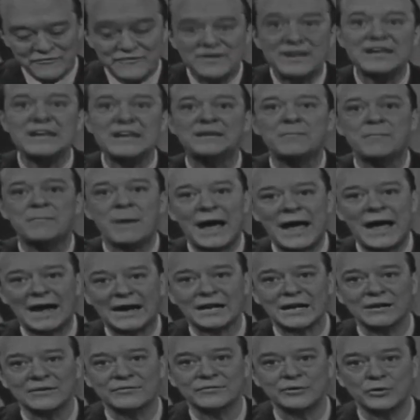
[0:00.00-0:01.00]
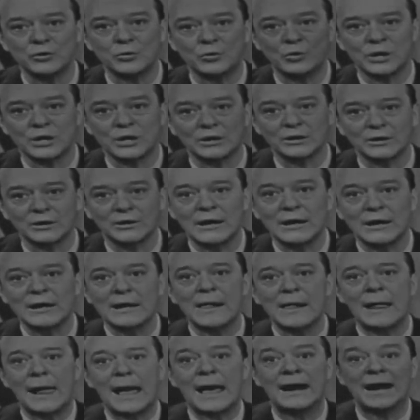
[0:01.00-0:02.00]
feedback, if you will.
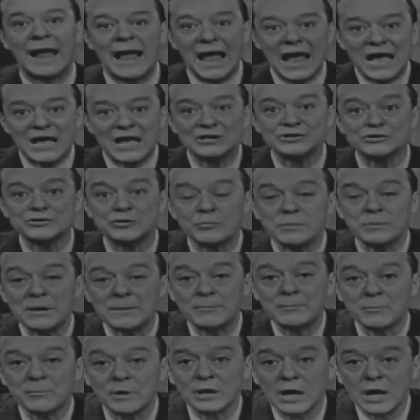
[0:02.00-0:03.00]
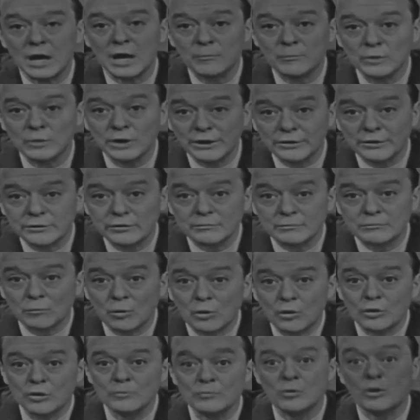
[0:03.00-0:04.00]
And as people become literate,
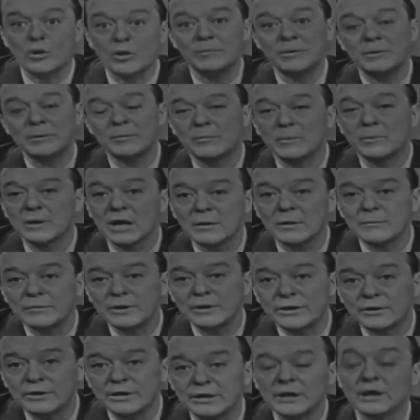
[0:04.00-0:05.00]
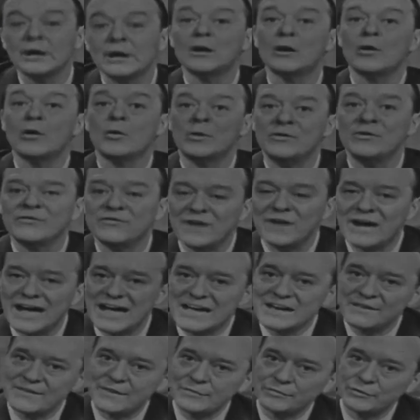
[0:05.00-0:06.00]
more and more people become literate, we
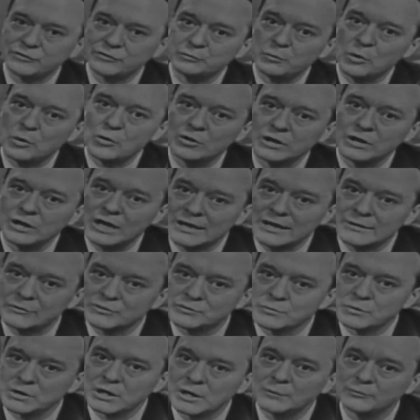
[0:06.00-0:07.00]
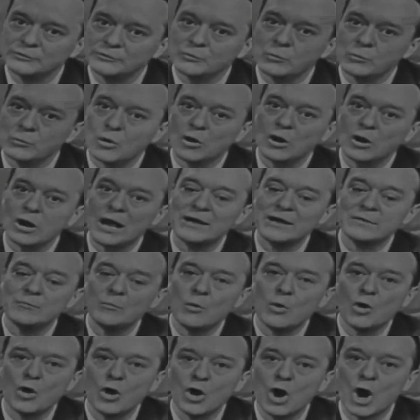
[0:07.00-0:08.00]
find that the spoken language becomes more and
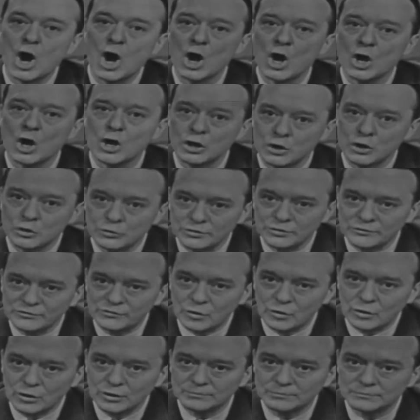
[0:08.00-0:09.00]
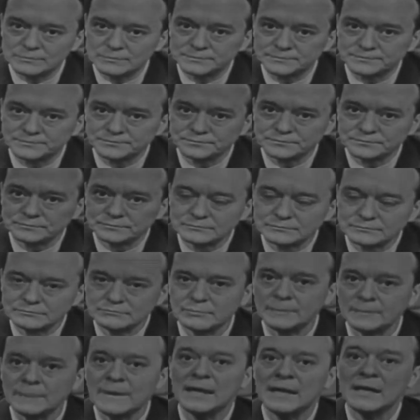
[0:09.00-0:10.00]
more uniform.
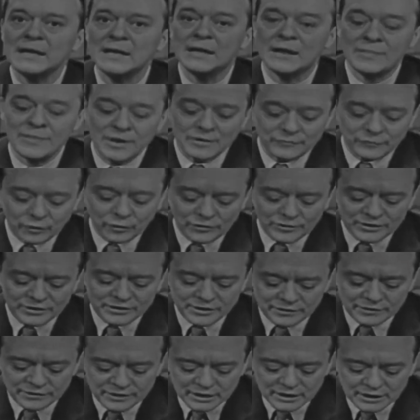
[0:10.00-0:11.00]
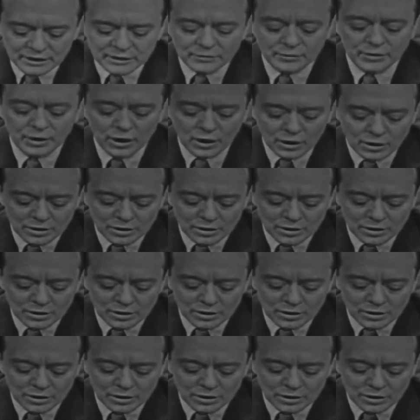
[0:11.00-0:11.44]
Therefore, the